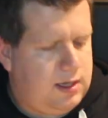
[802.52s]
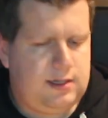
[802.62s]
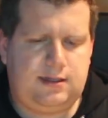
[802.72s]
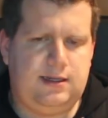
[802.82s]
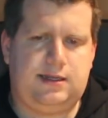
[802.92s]

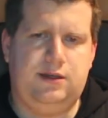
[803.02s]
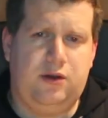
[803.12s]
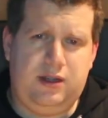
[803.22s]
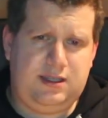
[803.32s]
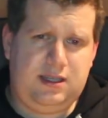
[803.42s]
It's not
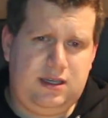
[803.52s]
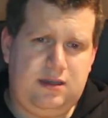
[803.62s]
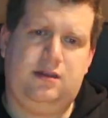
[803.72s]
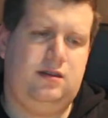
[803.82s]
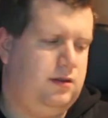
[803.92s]
noisy,
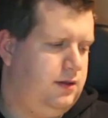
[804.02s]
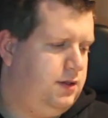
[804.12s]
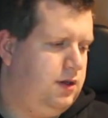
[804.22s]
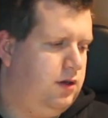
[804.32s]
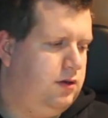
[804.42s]

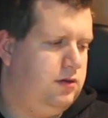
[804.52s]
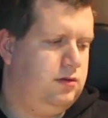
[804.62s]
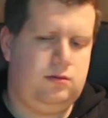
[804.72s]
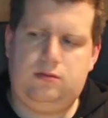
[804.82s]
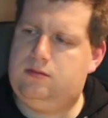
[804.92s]

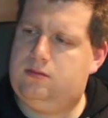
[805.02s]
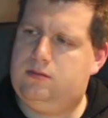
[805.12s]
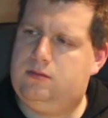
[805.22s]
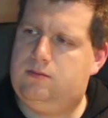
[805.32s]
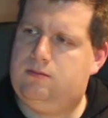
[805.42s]
so
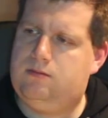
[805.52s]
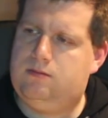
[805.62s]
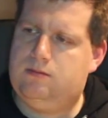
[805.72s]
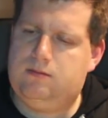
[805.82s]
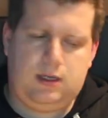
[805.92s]

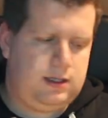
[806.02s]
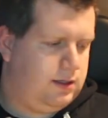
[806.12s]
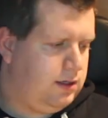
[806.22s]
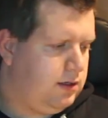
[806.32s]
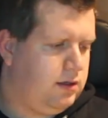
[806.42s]
I
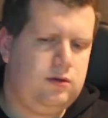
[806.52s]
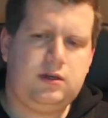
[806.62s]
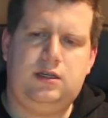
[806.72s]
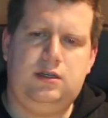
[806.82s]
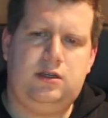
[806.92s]
think you
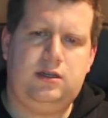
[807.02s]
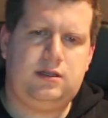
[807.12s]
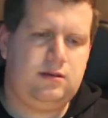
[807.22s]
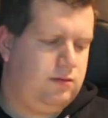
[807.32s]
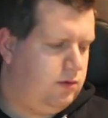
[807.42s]
can hear
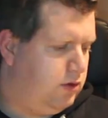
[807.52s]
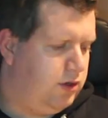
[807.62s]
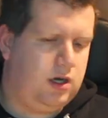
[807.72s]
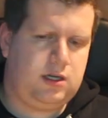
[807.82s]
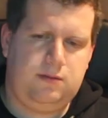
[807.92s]
it or
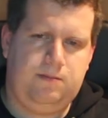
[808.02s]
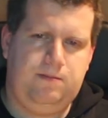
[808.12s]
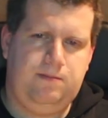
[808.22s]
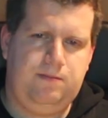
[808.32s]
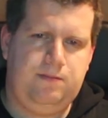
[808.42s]
not.
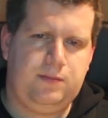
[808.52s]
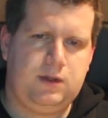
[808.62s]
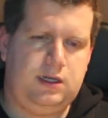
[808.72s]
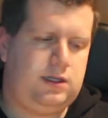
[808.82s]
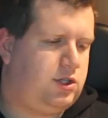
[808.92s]

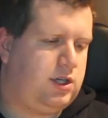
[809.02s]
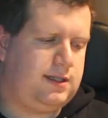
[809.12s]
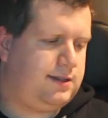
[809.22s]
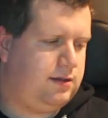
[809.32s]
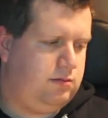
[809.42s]
It's
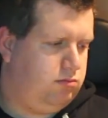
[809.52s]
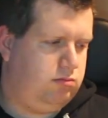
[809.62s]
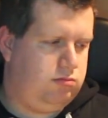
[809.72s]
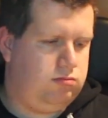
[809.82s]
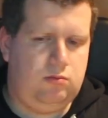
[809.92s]
just
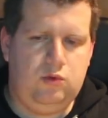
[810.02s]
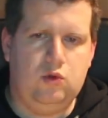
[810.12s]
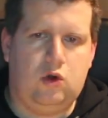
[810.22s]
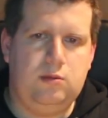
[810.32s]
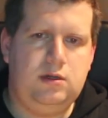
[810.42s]

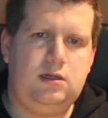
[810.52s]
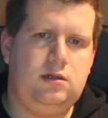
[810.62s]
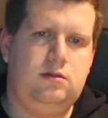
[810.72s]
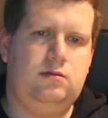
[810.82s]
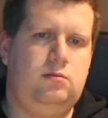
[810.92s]
normal
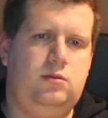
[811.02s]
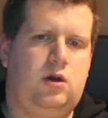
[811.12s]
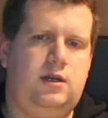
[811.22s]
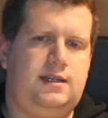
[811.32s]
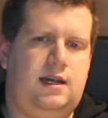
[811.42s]

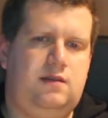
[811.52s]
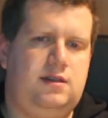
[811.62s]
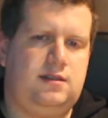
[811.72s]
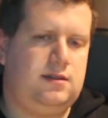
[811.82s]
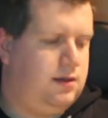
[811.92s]
noise
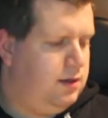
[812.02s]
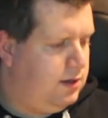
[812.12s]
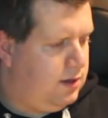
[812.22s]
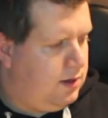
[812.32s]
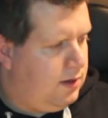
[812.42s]
levels.
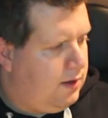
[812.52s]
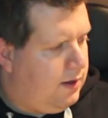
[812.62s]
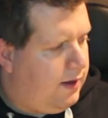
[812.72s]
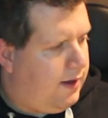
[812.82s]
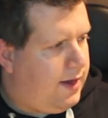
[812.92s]

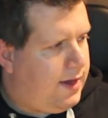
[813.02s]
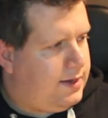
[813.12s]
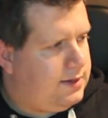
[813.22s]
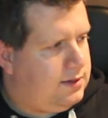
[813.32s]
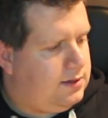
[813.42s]

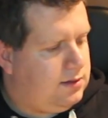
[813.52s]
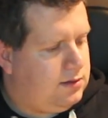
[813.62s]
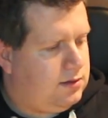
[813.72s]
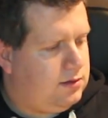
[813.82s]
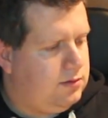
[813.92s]

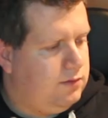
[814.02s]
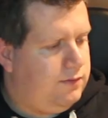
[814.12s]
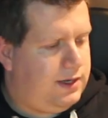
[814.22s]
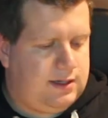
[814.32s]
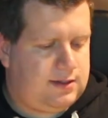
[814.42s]
And
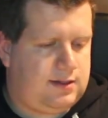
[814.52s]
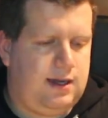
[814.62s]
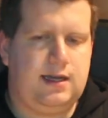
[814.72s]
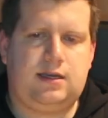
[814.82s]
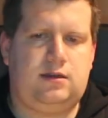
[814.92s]
when it's
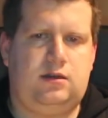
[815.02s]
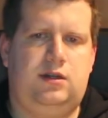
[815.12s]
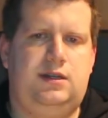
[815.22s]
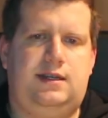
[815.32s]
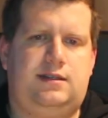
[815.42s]
like
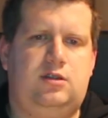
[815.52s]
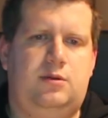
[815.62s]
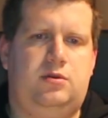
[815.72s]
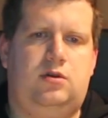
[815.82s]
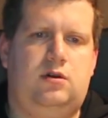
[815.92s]
on a
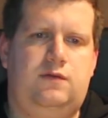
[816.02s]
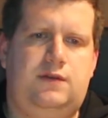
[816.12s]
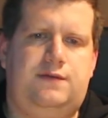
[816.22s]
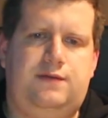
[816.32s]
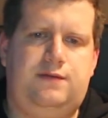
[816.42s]
desktop or
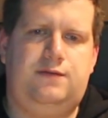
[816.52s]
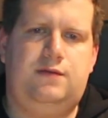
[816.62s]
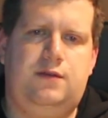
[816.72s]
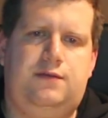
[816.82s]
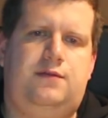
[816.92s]

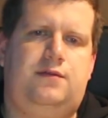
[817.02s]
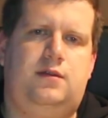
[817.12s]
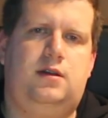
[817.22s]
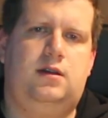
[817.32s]
with